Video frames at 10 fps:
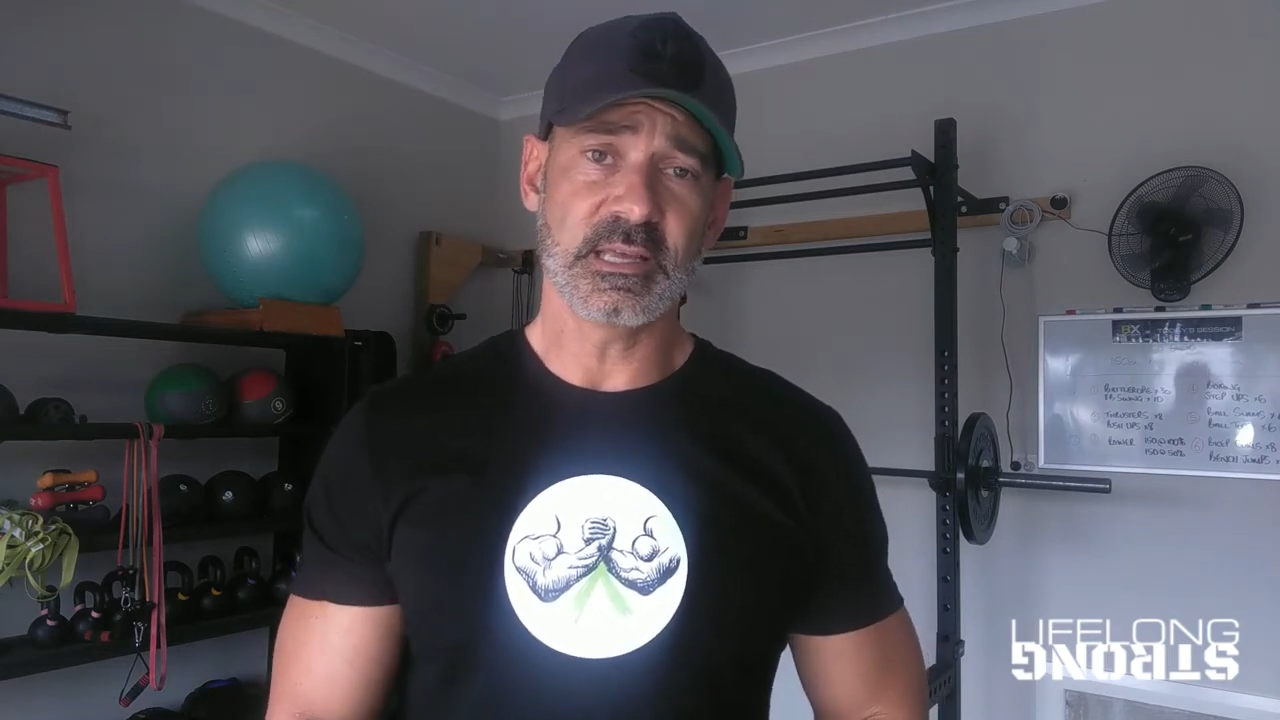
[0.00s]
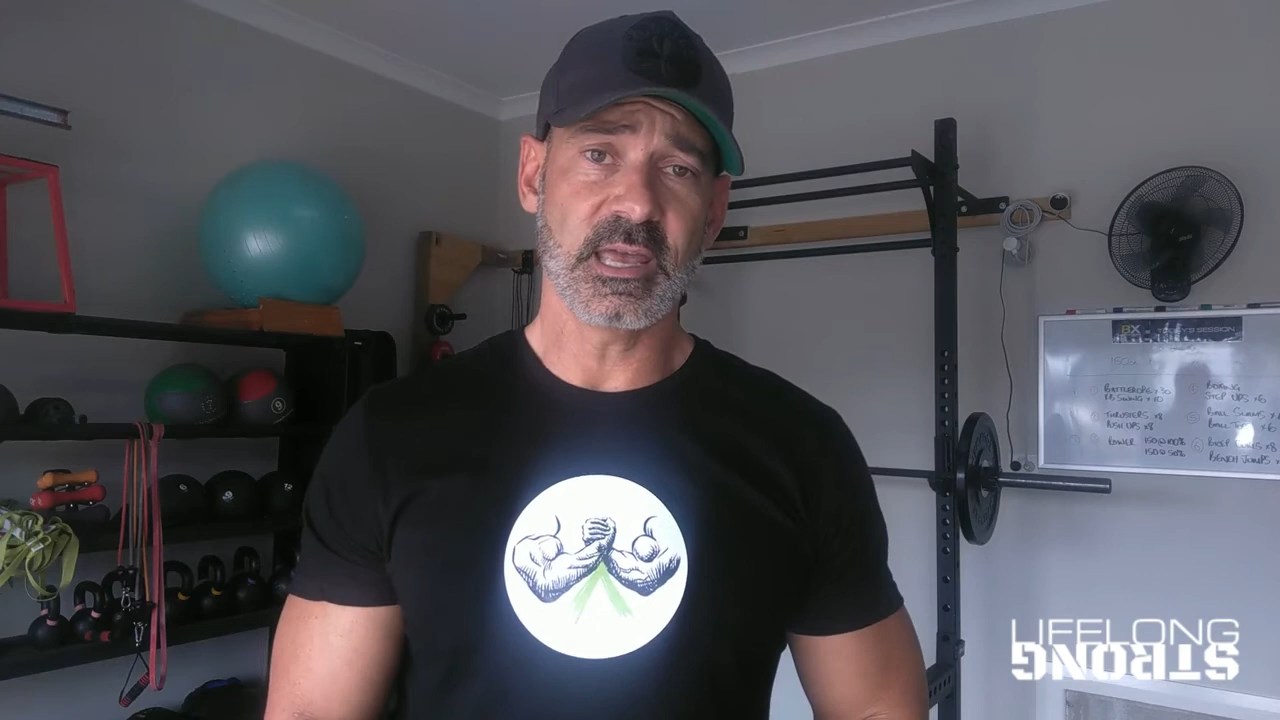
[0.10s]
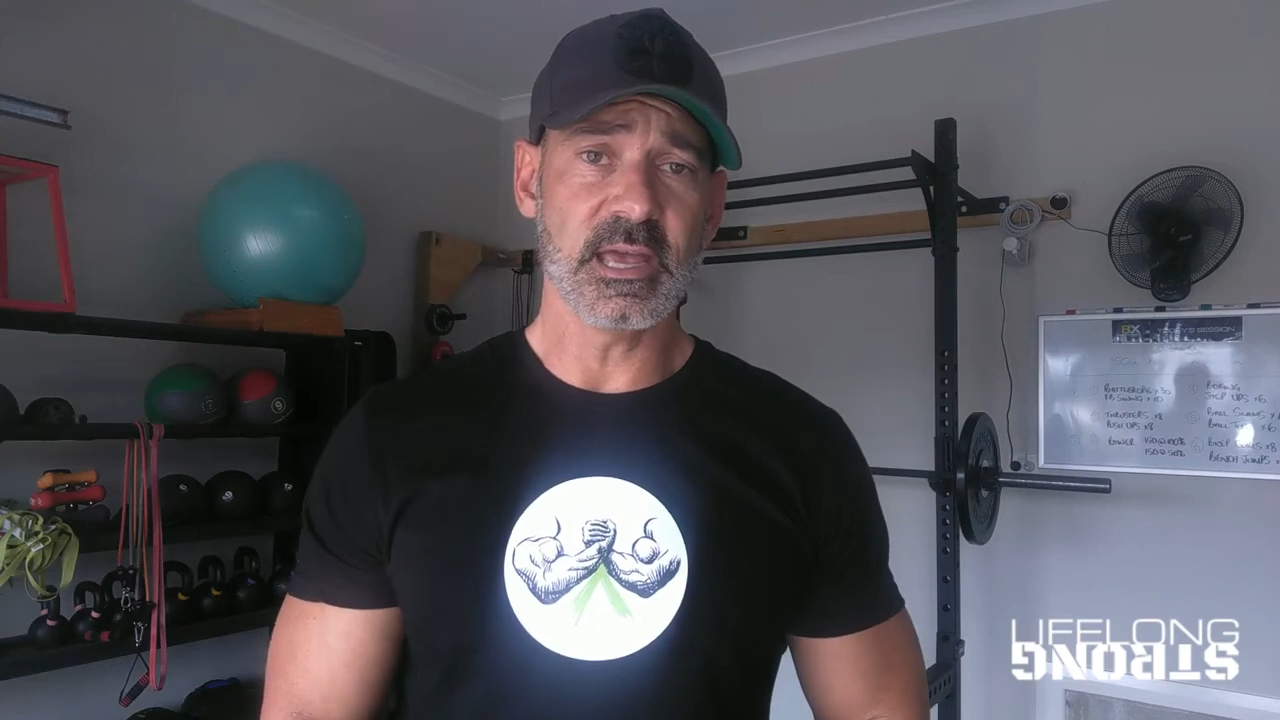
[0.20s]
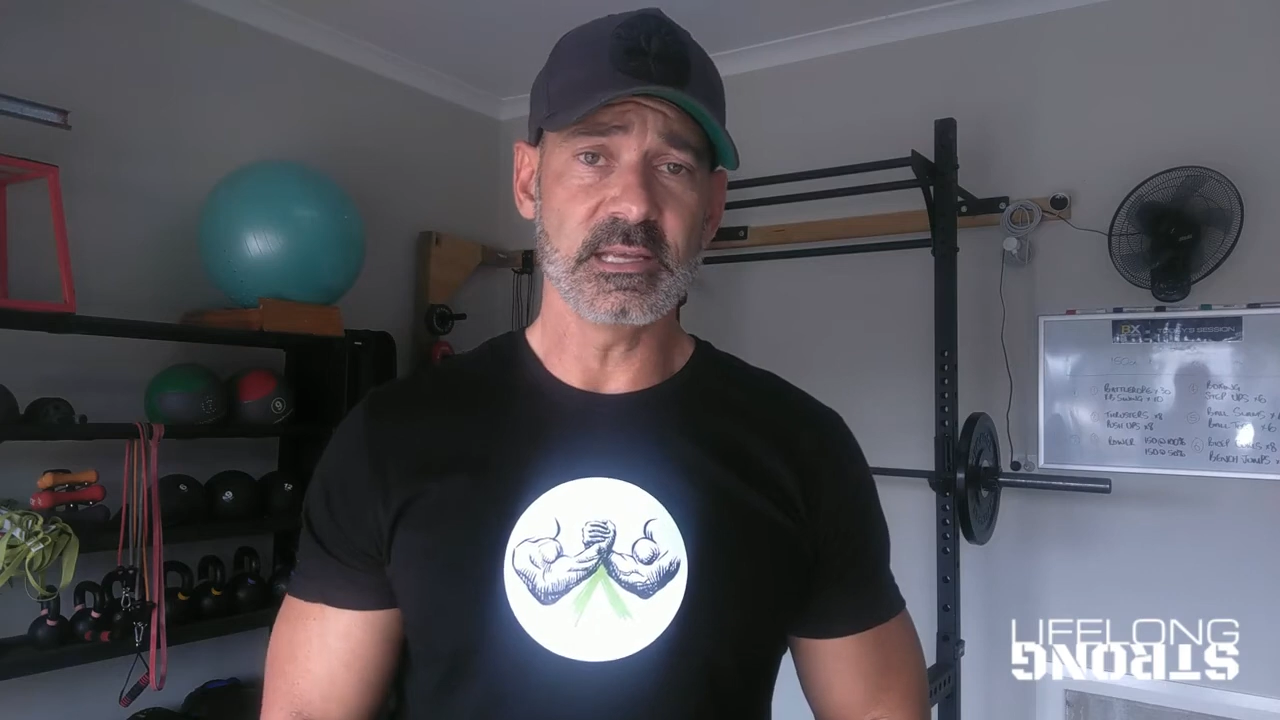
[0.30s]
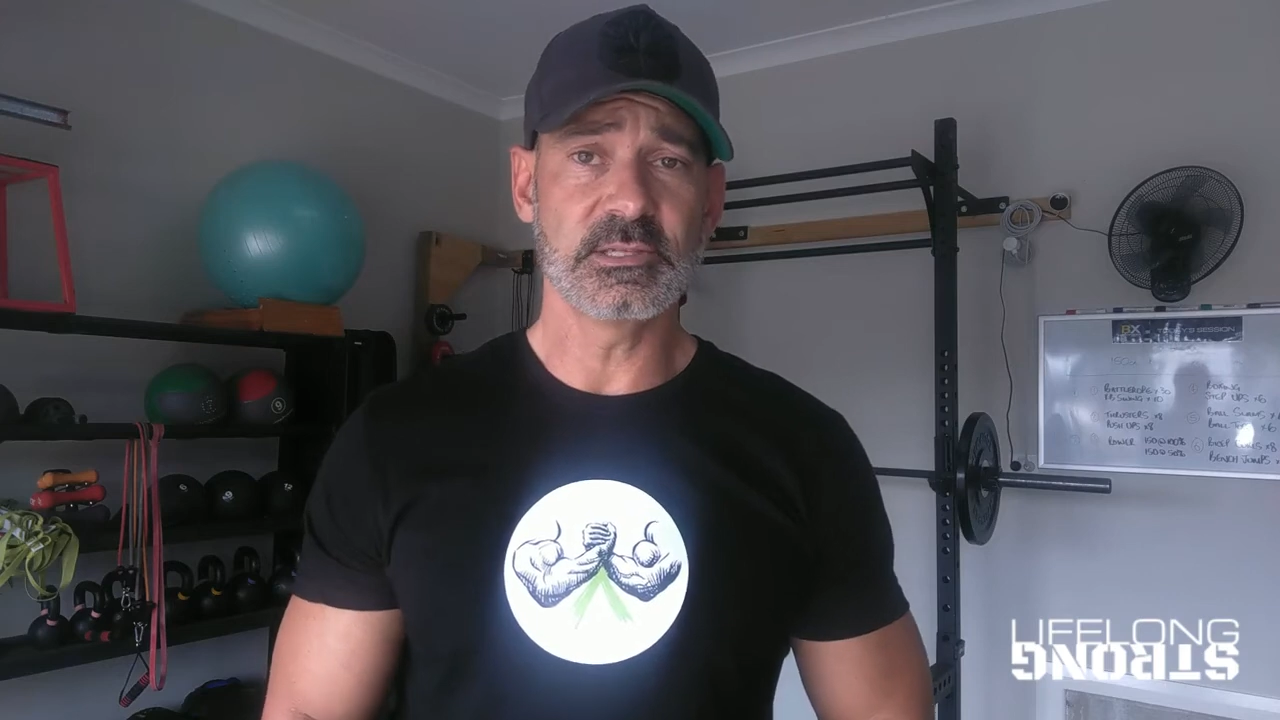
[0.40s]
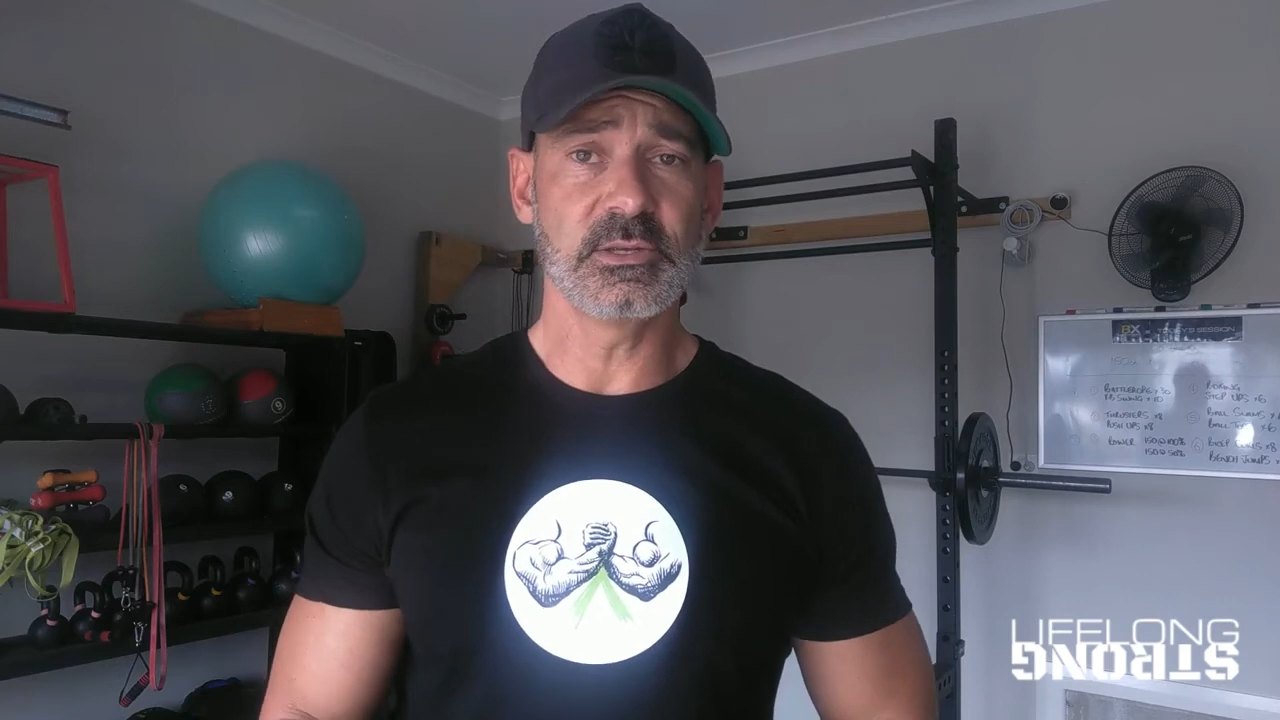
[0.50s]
case,